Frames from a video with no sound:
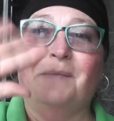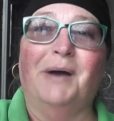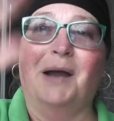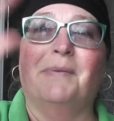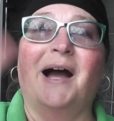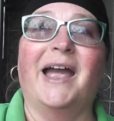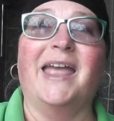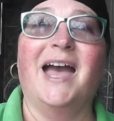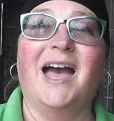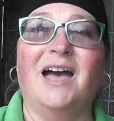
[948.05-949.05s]

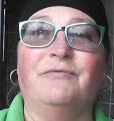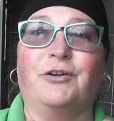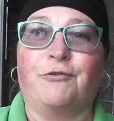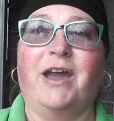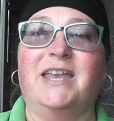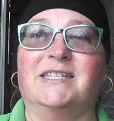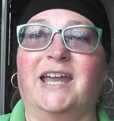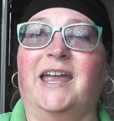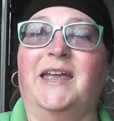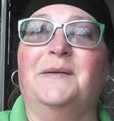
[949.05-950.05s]
Bye-bye. Have a great
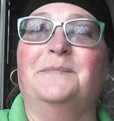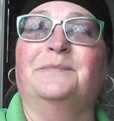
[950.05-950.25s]
day.